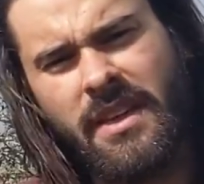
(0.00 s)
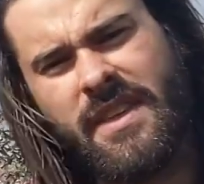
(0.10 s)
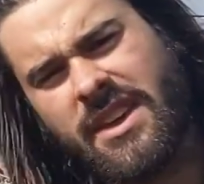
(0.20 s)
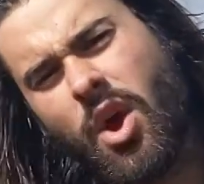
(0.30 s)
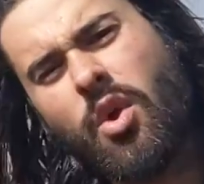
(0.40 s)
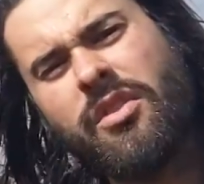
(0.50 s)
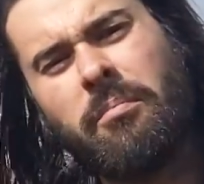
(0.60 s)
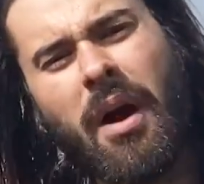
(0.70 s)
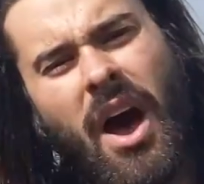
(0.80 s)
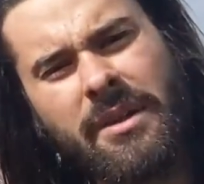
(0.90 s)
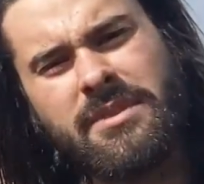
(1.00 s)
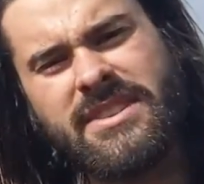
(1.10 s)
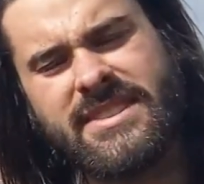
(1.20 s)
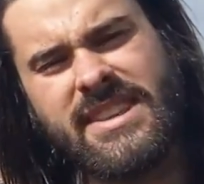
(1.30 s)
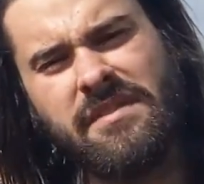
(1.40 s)
they go to the bottom of the
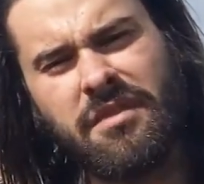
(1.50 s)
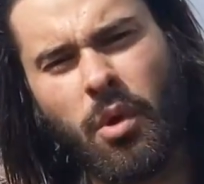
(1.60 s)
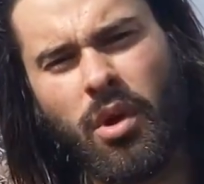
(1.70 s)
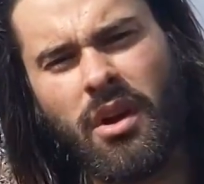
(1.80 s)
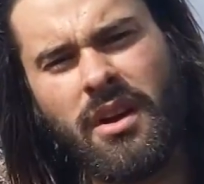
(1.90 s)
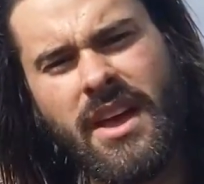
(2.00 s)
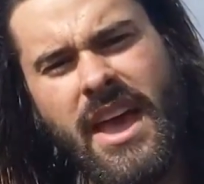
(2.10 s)
seafloor,